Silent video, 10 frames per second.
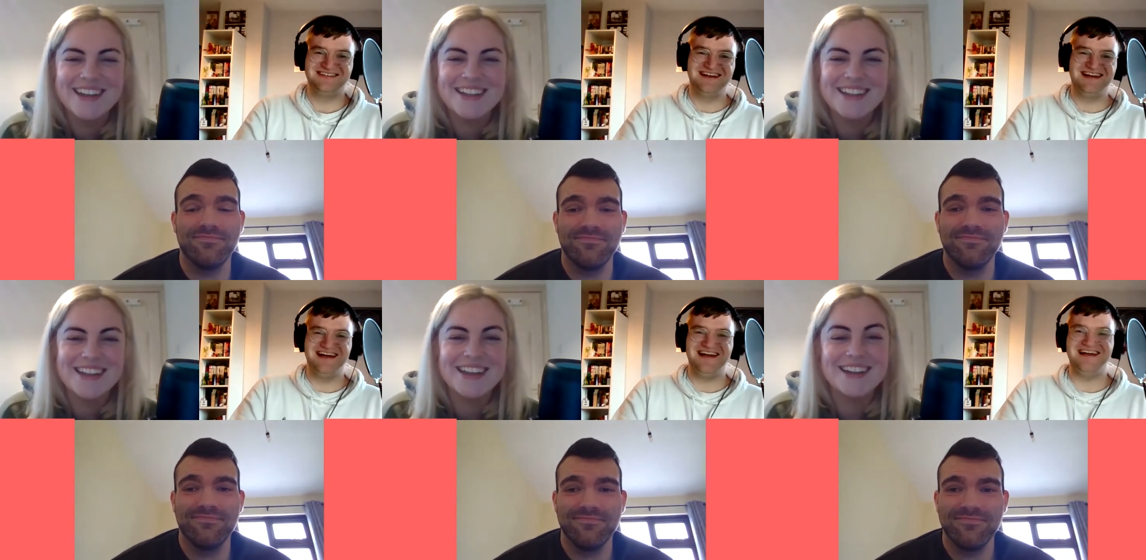Speaker 1: We
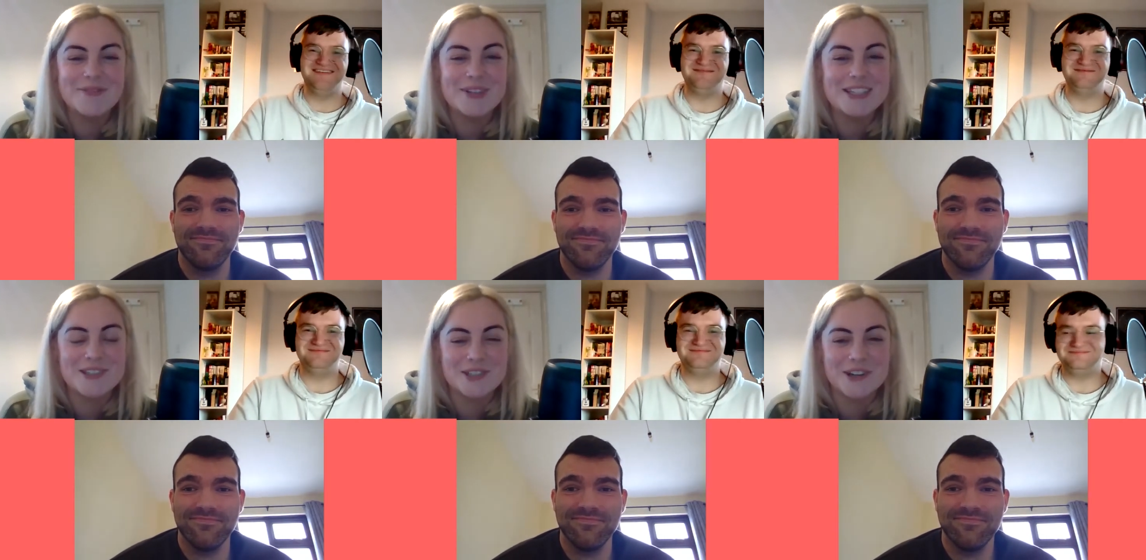hate the
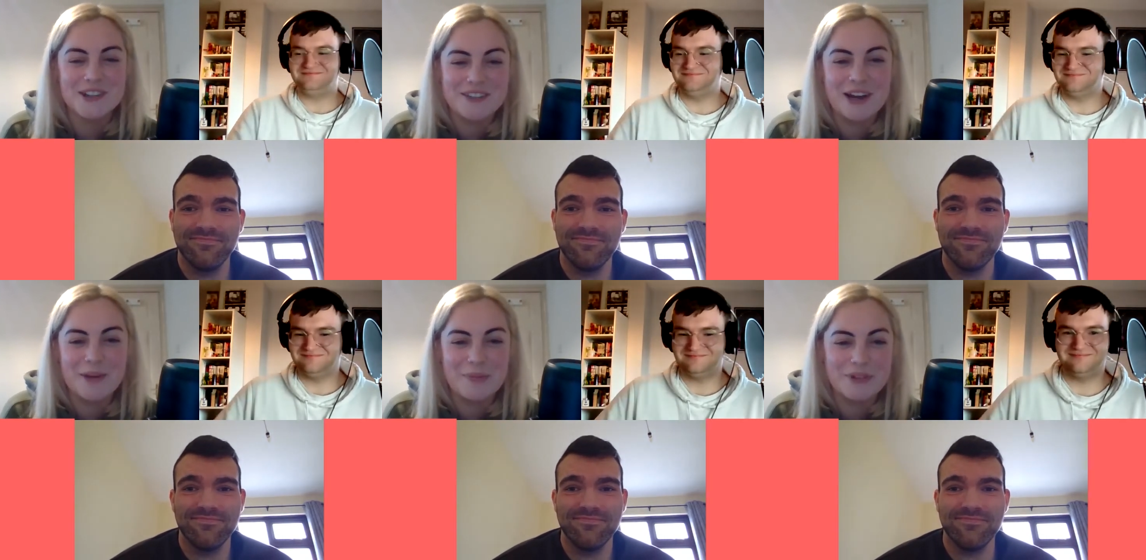Mr. Turkey
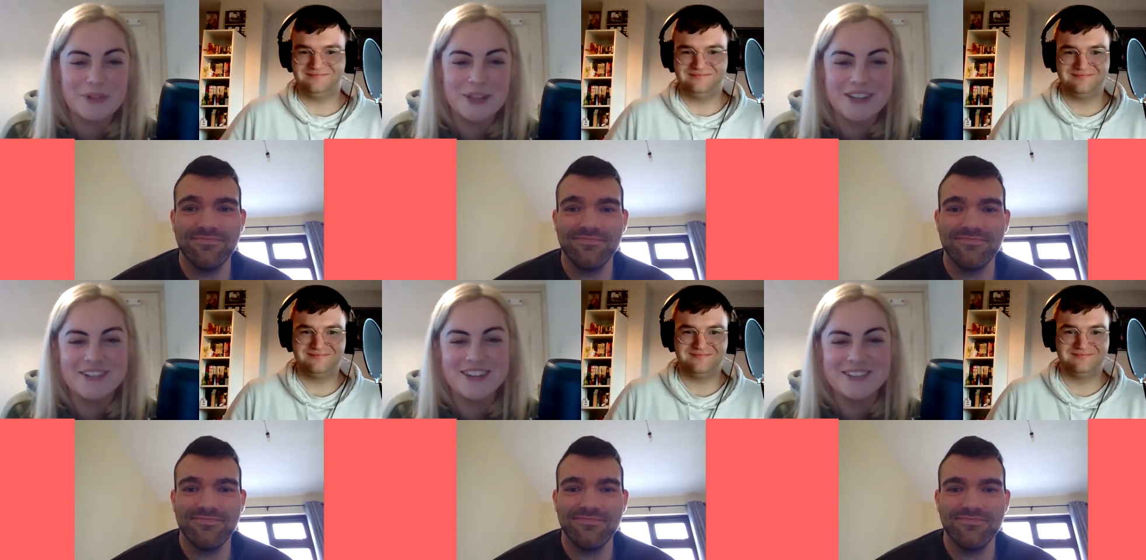Wrap or the be
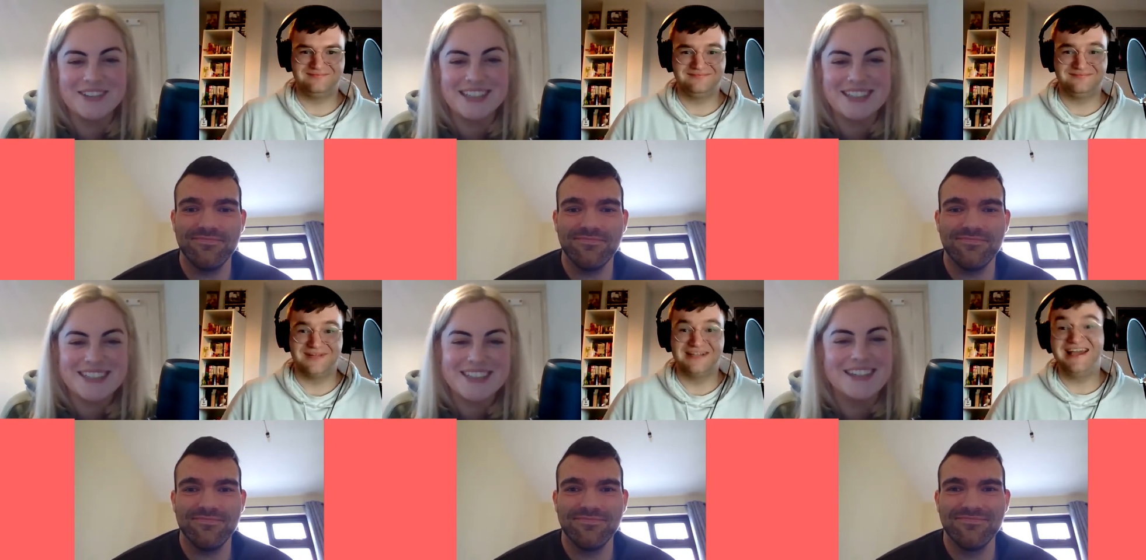hero, okay?
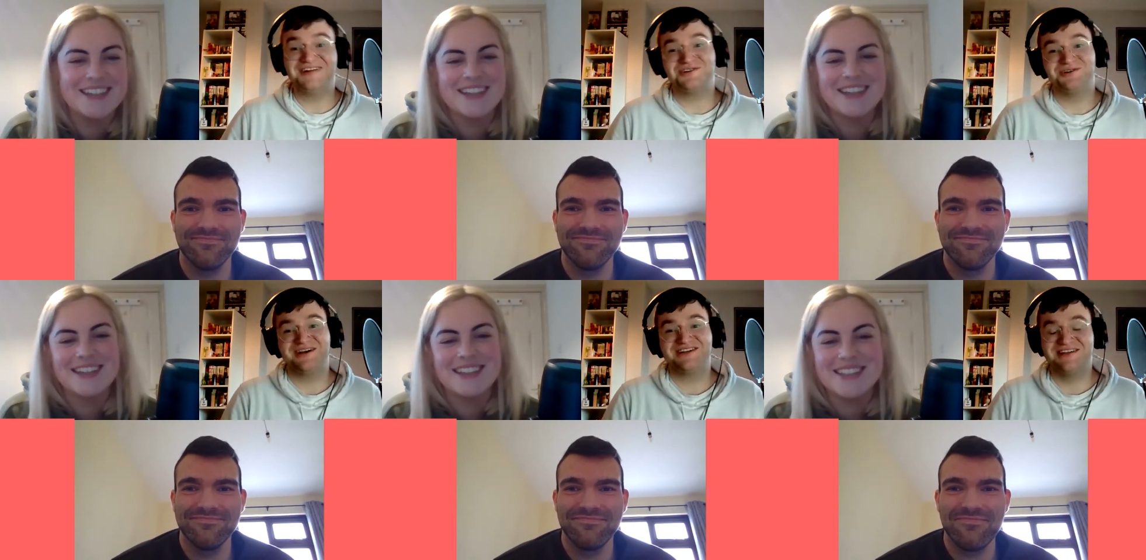
Speaker 2: Yeah,
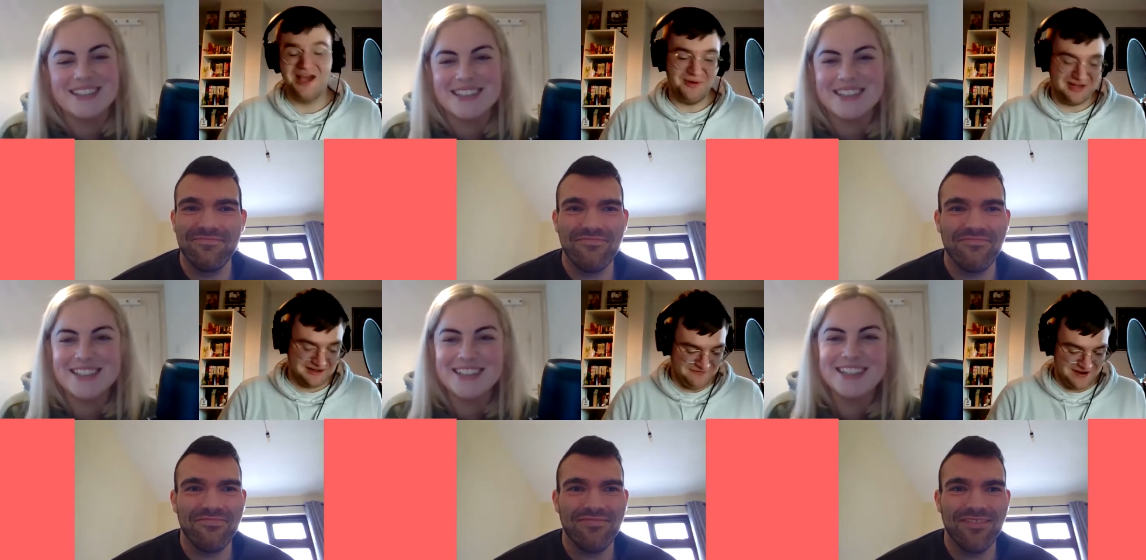true, actually.
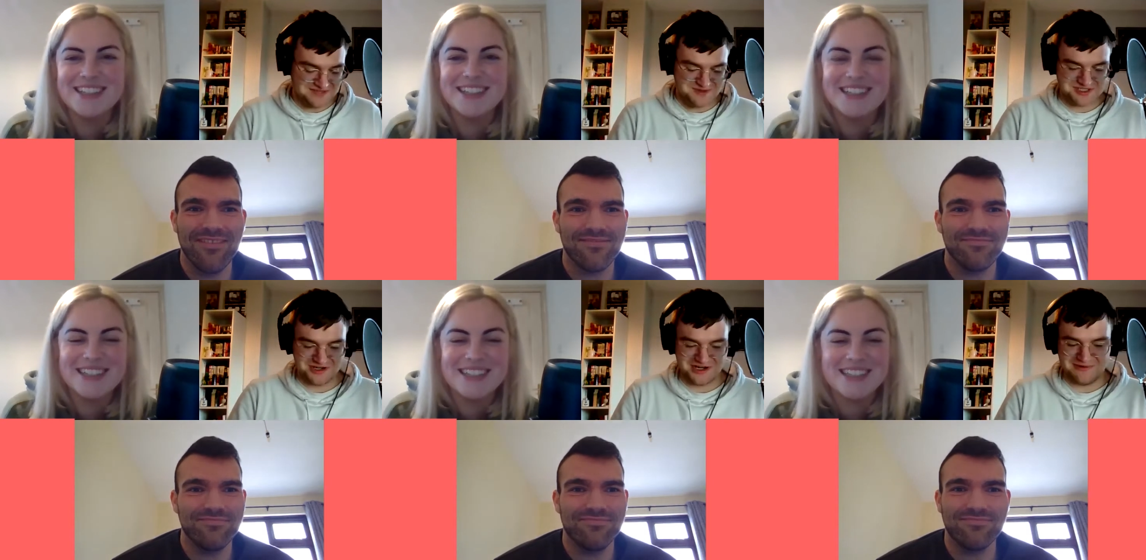Well, in fairness,
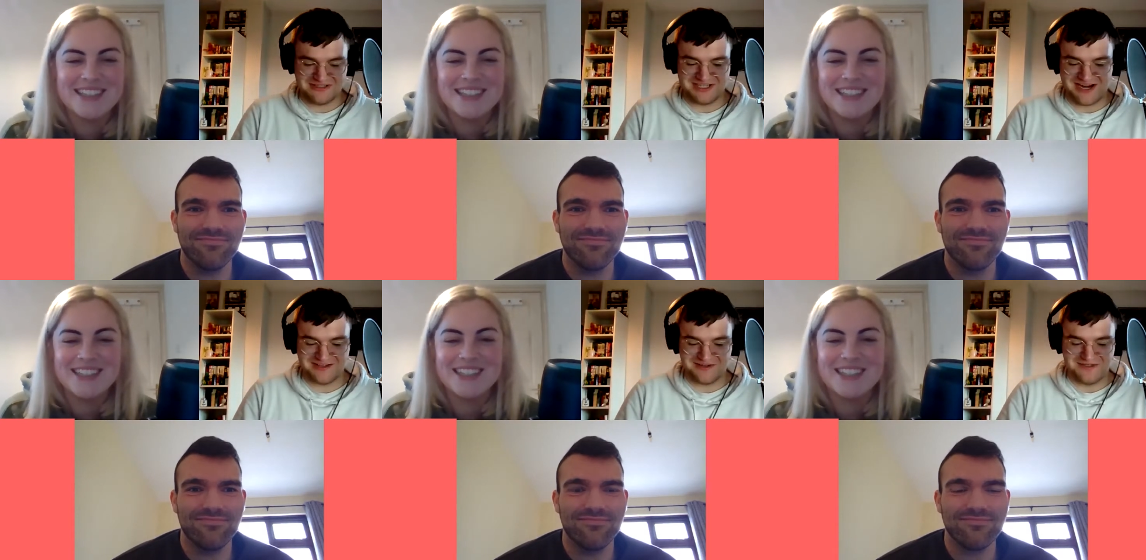Mr. Turkey, it's
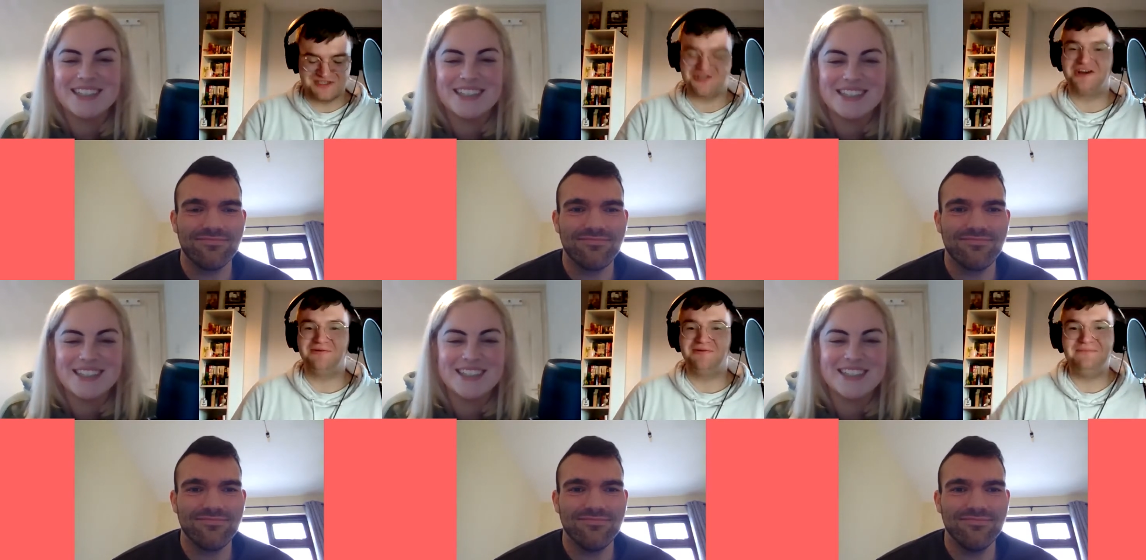either Mr.
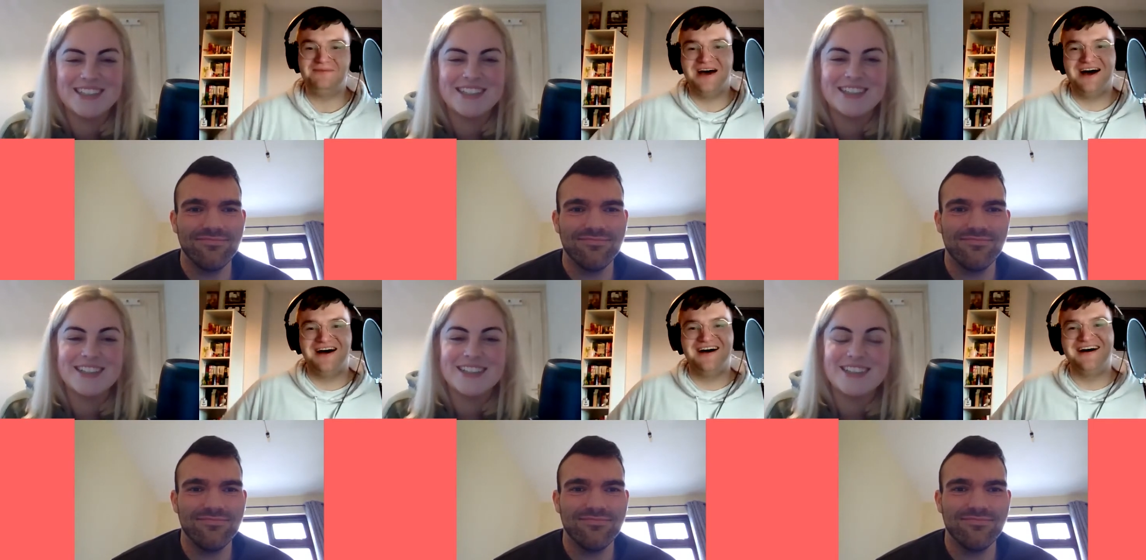Turkey Wrap,
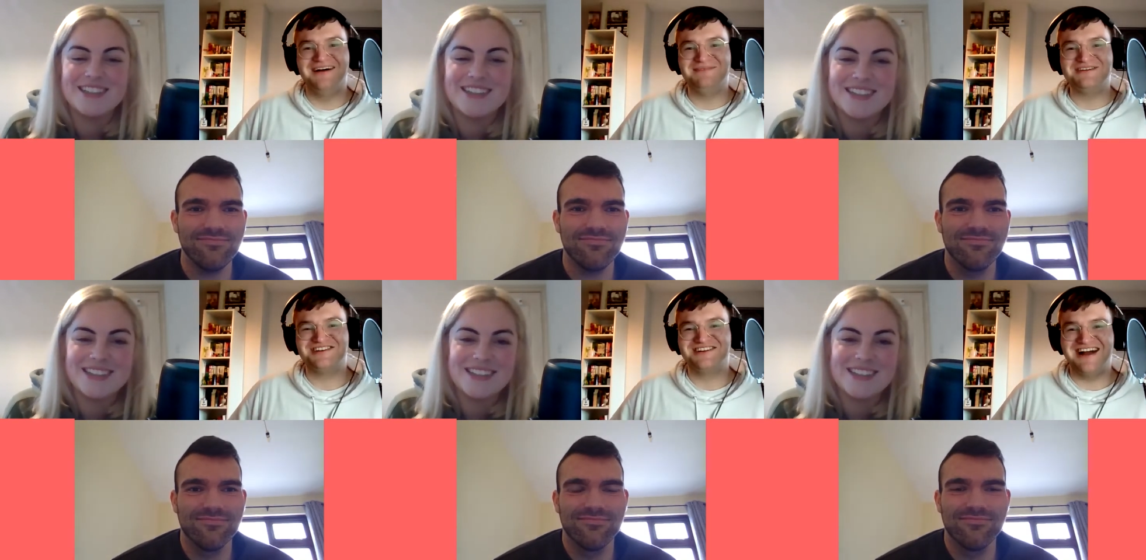nah,
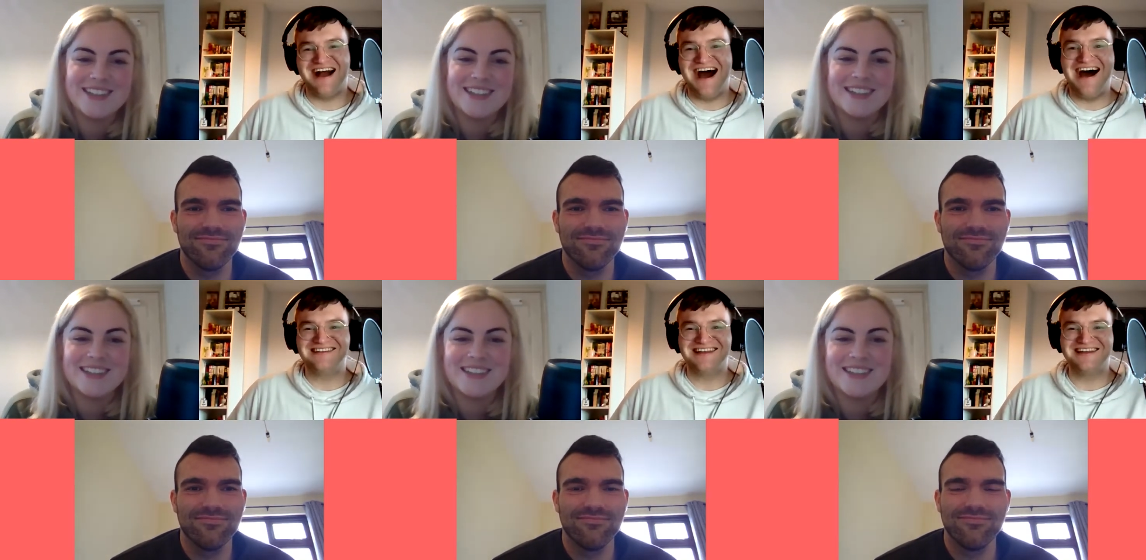Mr.
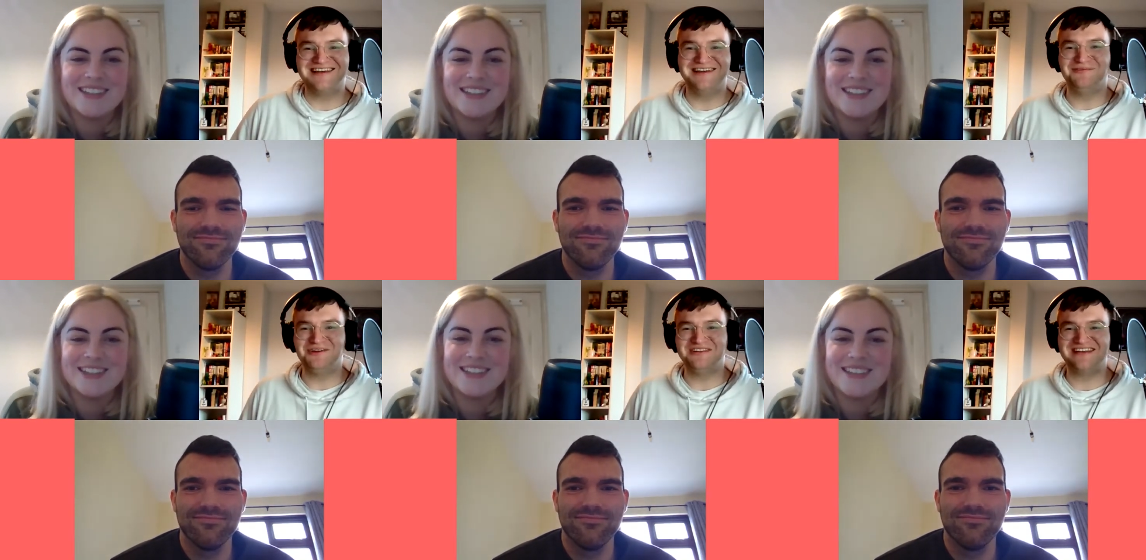Ahan Ele
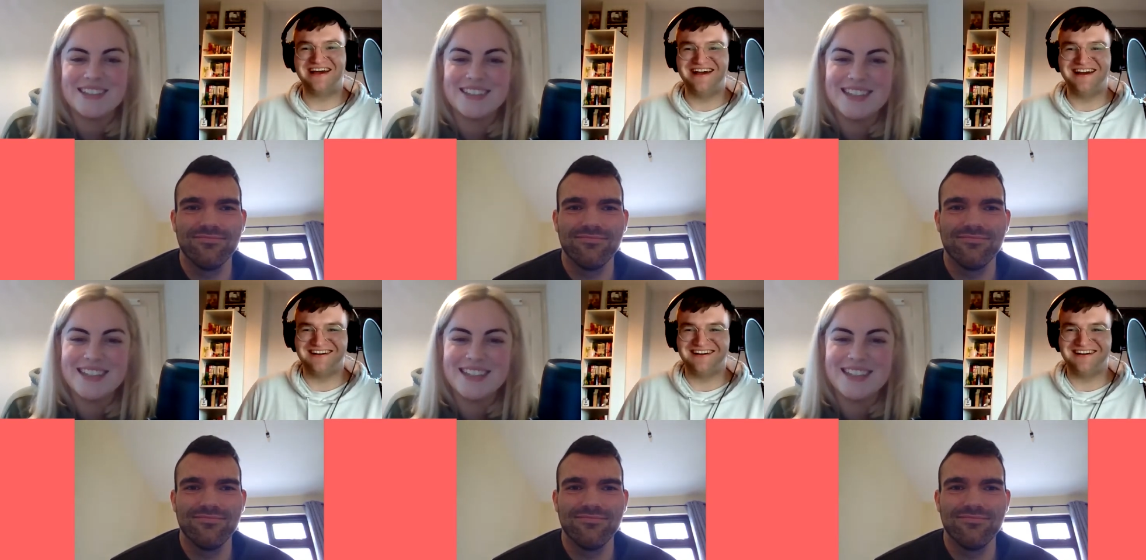Rodata,